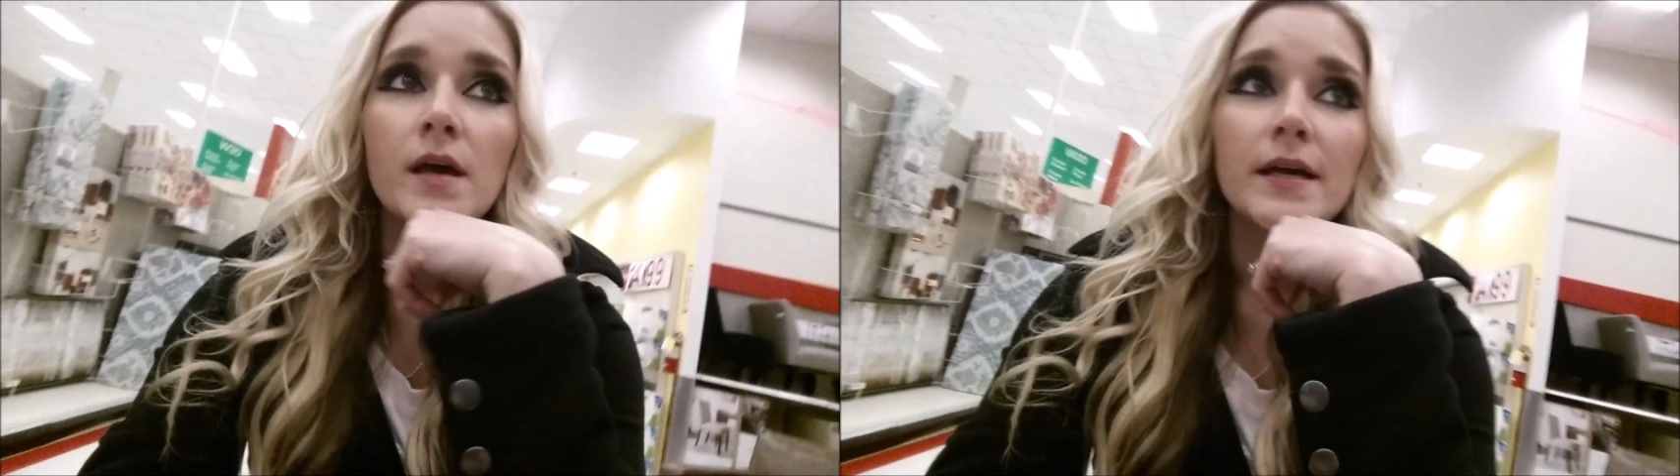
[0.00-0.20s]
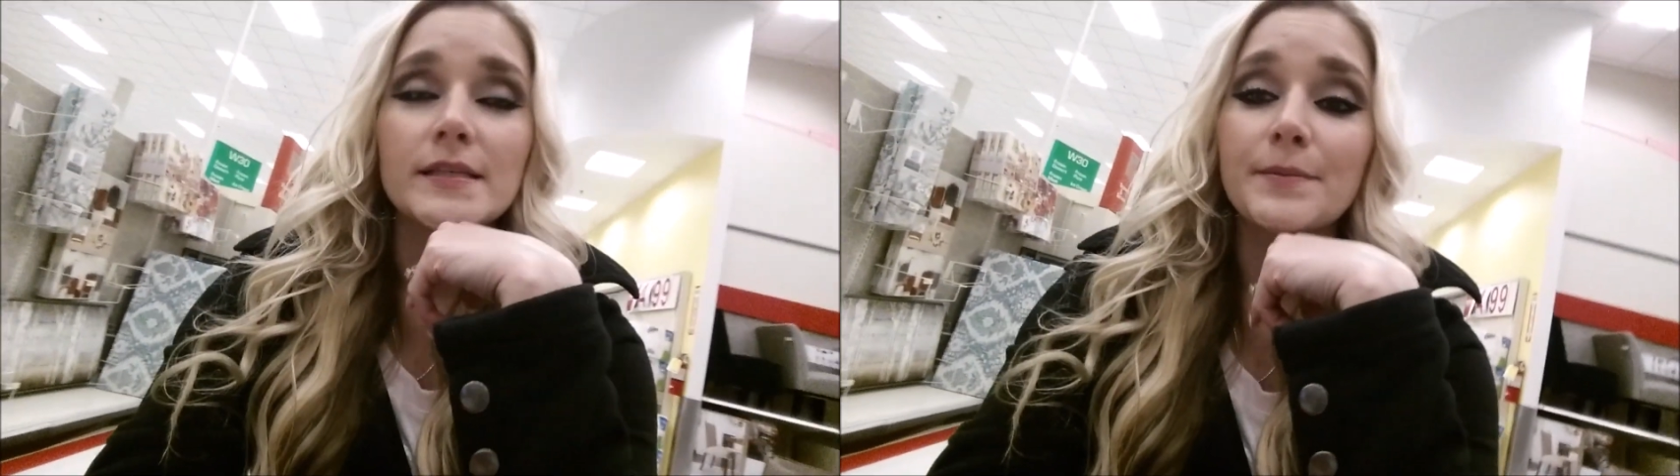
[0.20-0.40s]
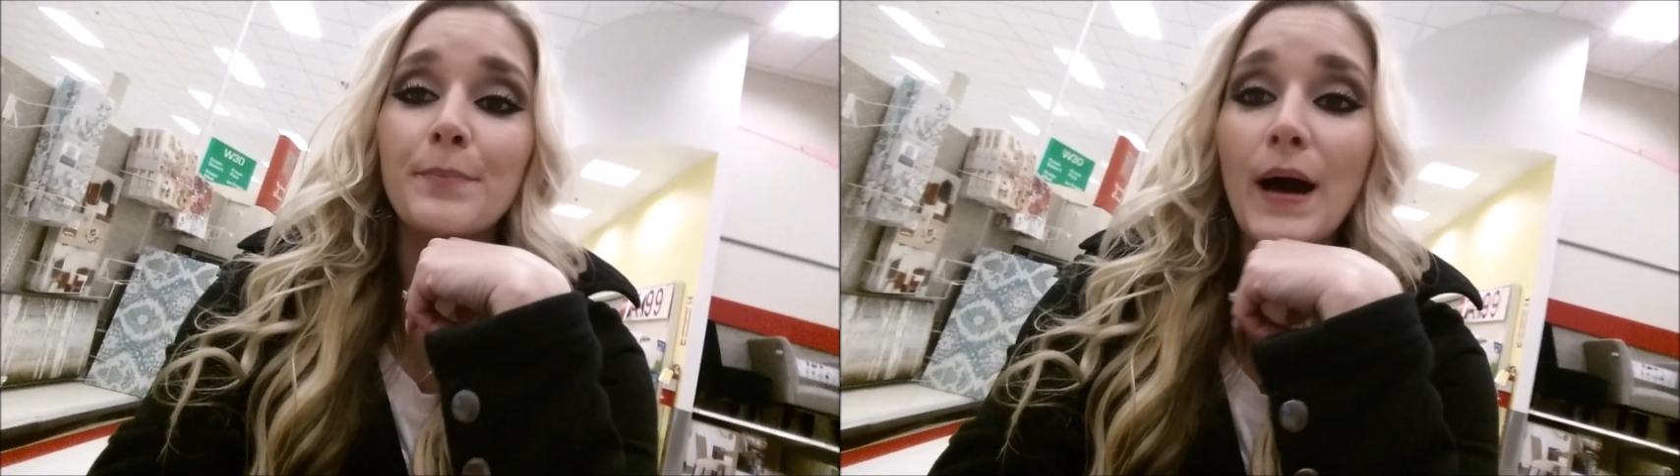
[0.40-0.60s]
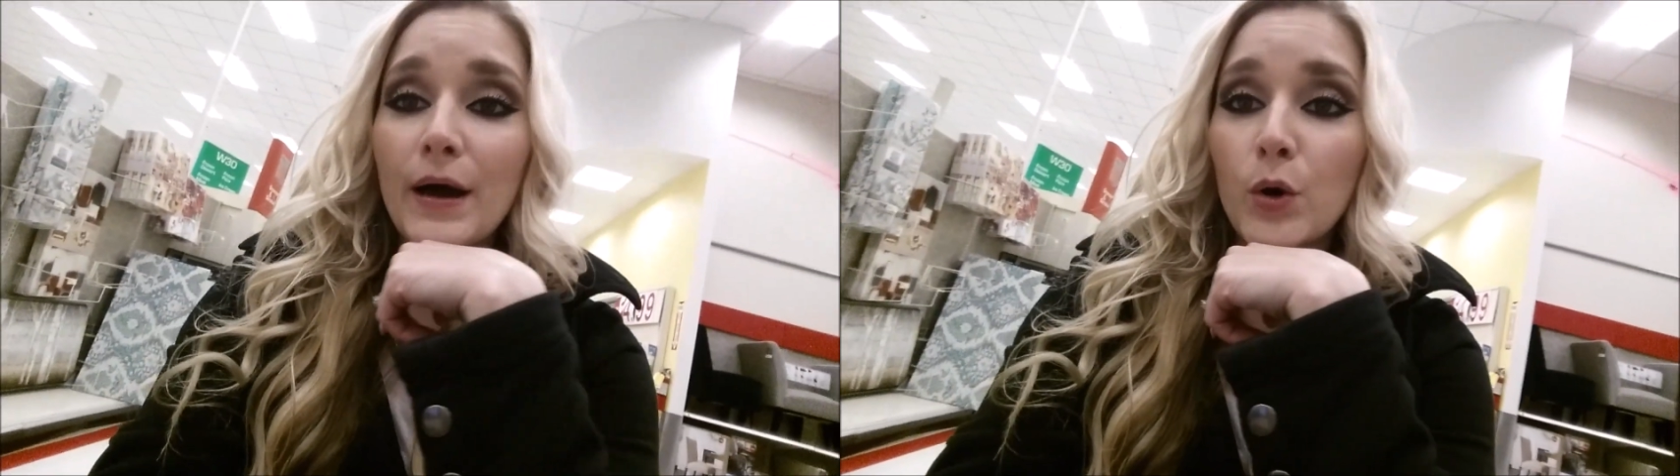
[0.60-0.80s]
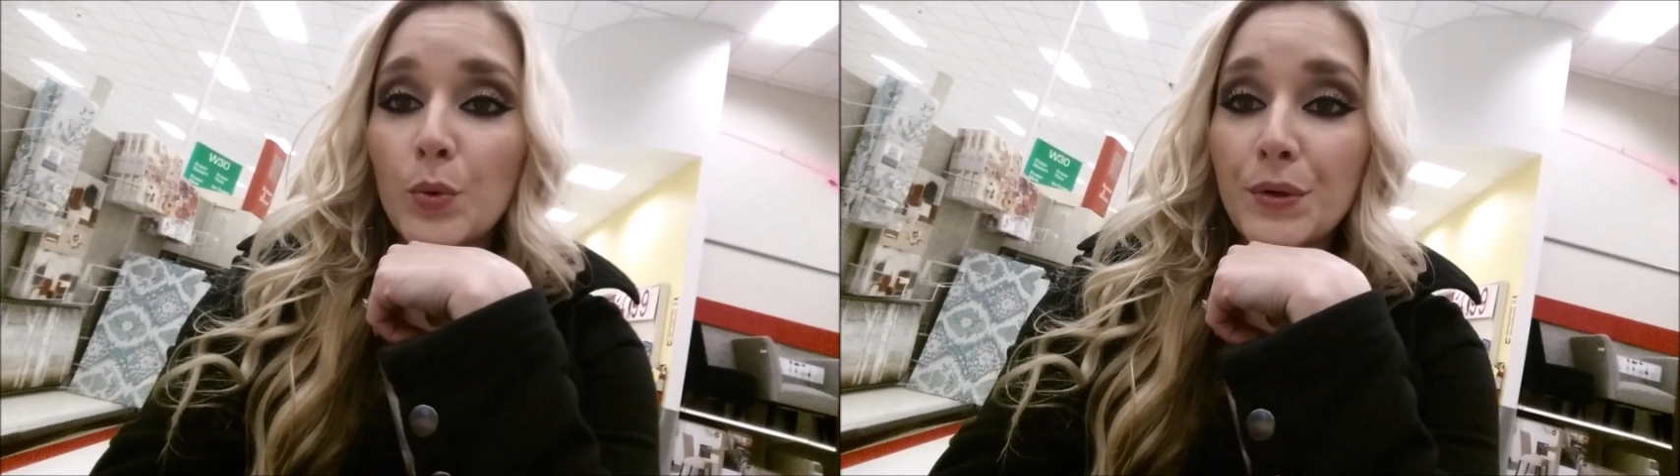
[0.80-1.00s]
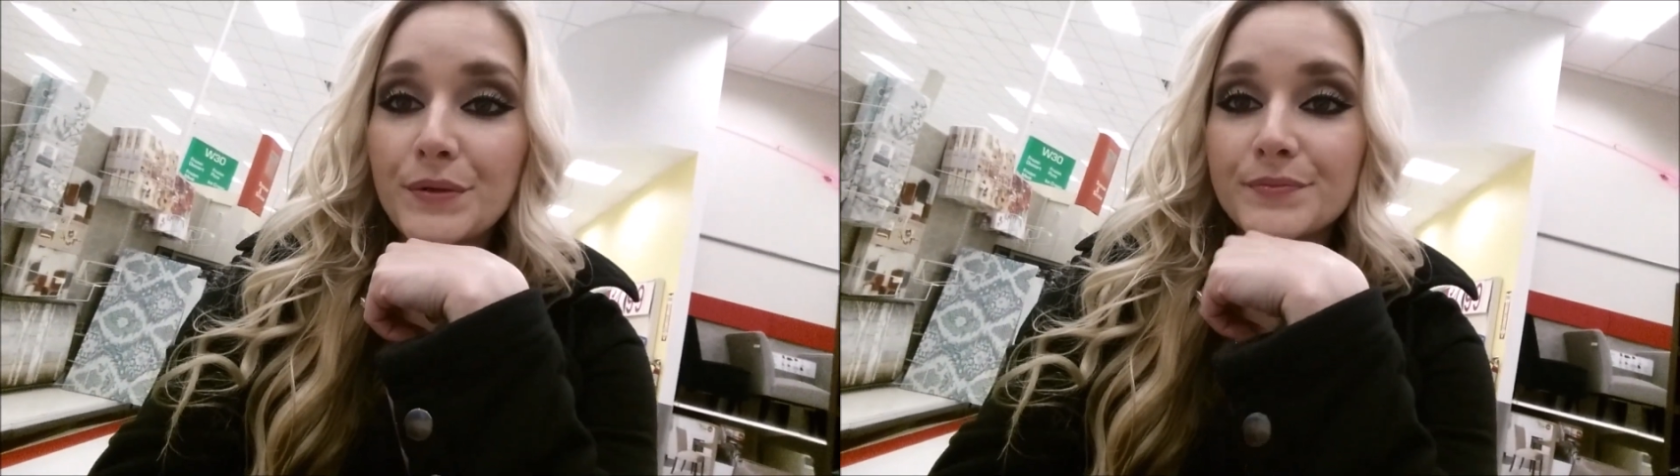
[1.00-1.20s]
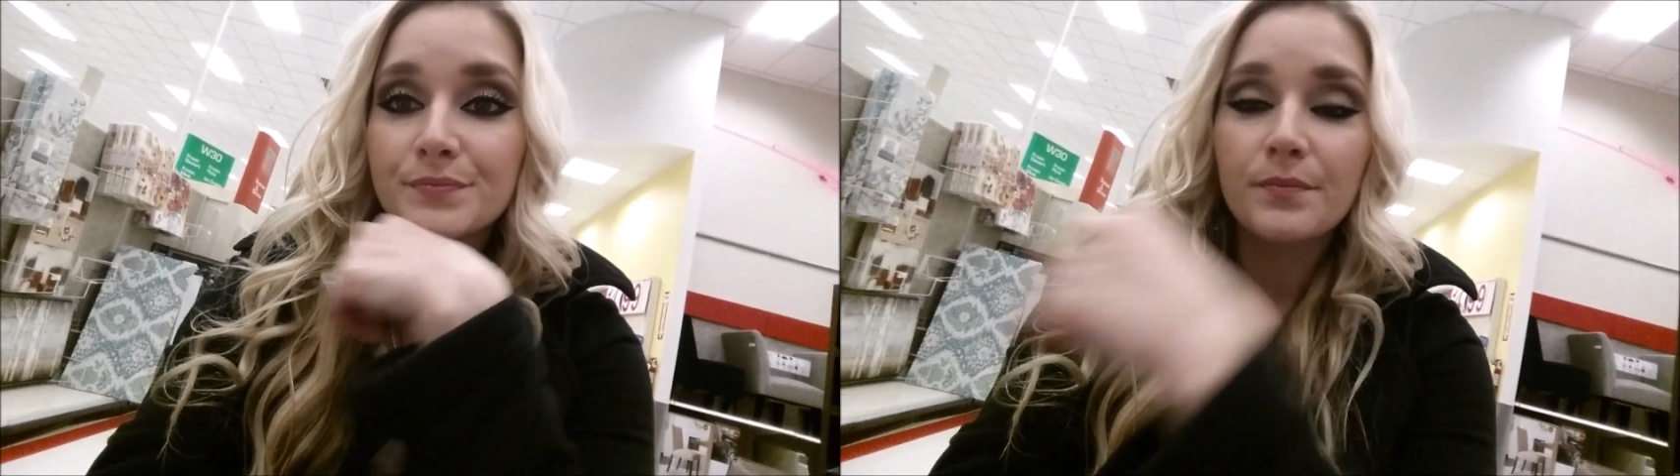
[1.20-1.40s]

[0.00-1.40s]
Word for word: get some popcorn